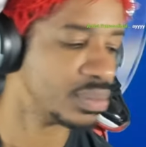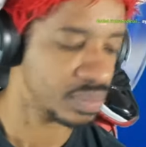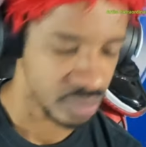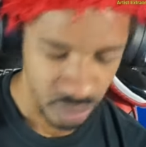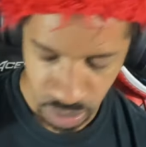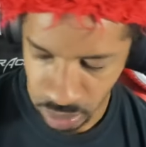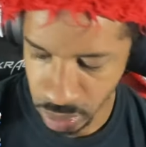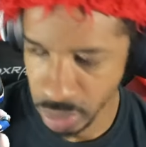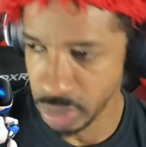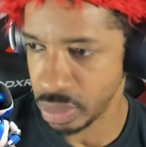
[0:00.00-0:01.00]

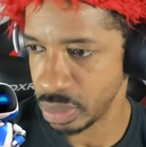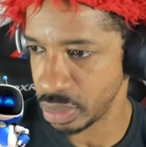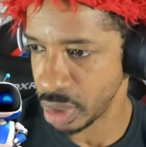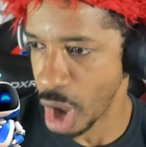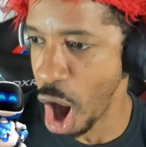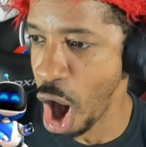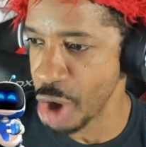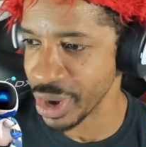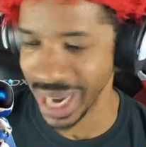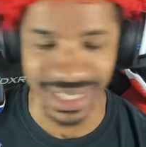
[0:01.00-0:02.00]
Oh,
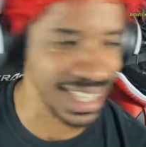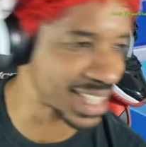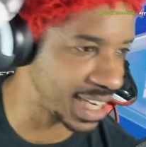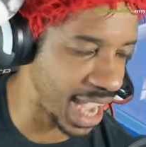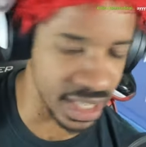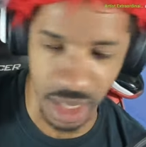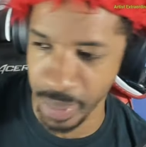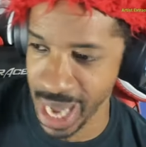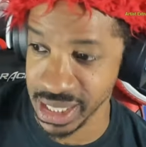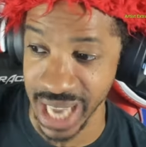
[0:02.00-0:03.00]
you got disconnected,
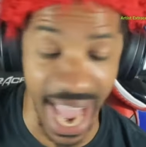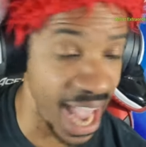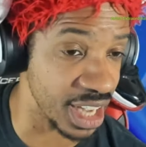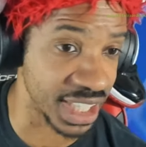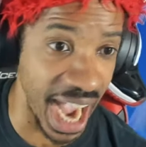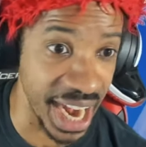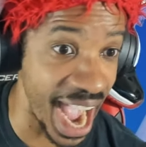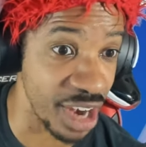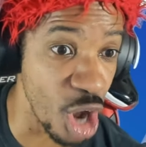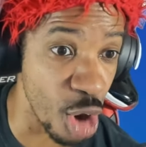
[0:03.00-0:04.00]
Magic Anish, and
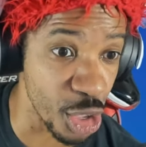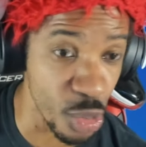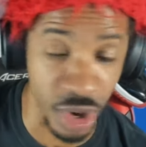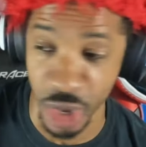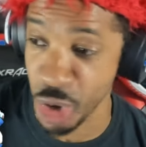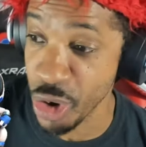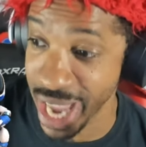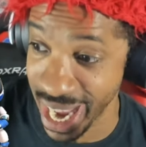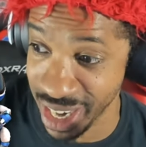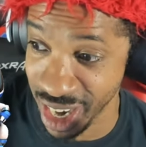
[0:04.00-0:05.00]
I know you you
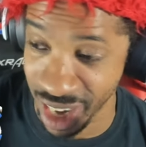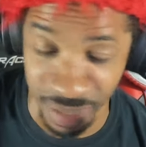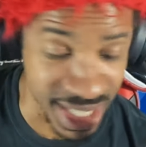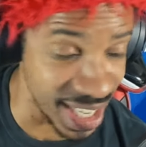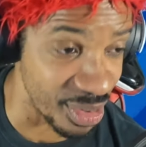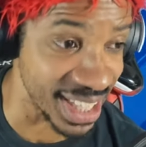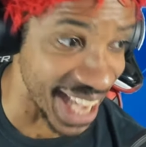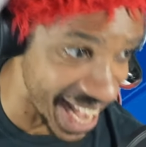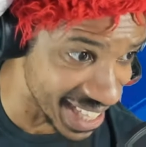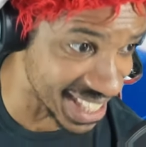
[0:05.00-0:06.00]
getting um Series
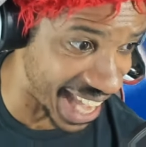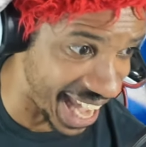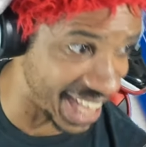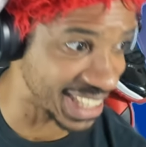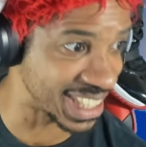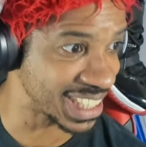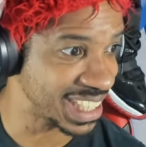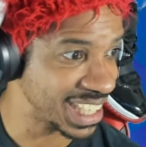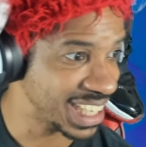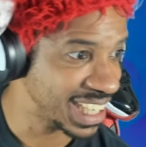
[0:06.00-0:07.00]
S, Anish.
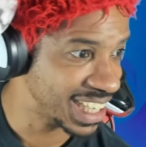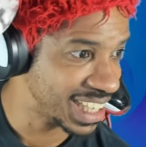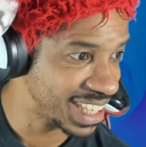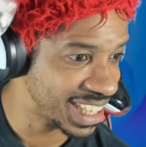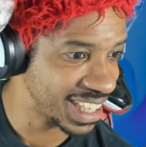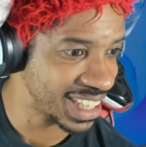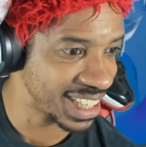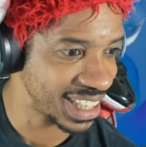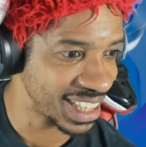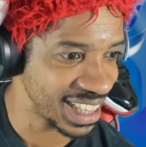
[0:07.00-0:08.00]

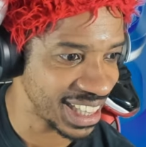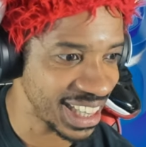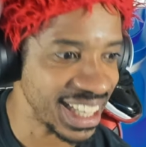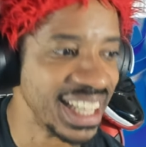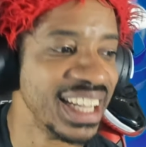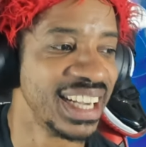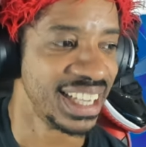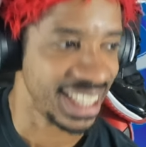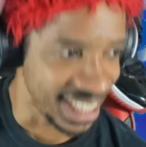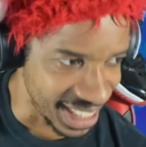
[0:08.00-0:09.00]
Yeah, I'm getting a Series
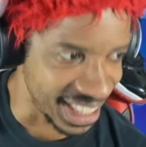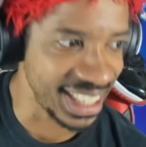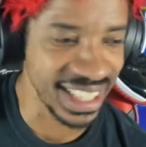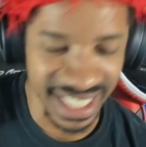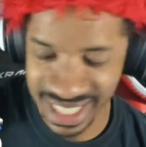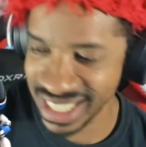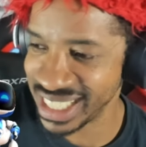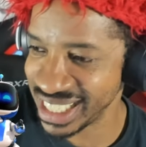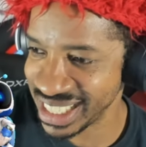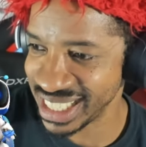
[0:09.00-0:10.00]
S, and I've got a place.
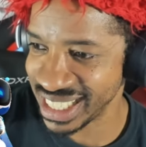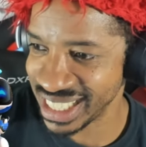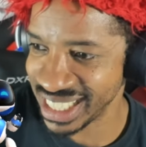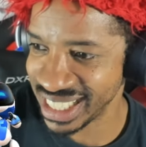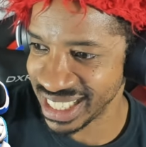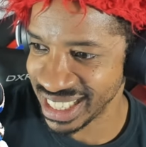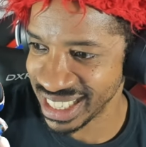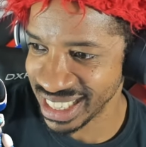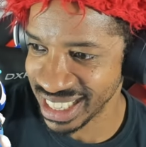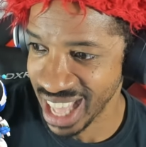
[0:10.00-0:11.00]
I've got
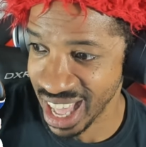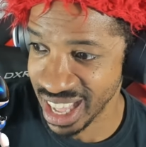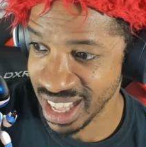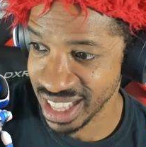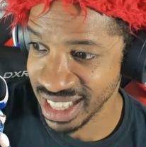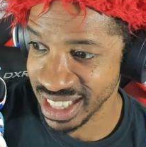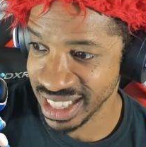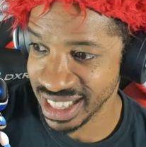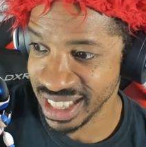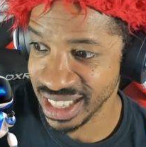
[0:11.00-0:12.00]
two PlayStations
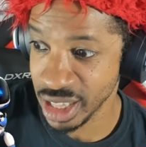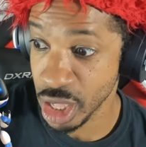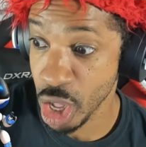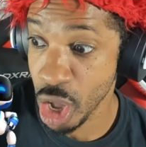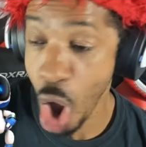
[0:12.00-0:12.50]
pre-ordered as well.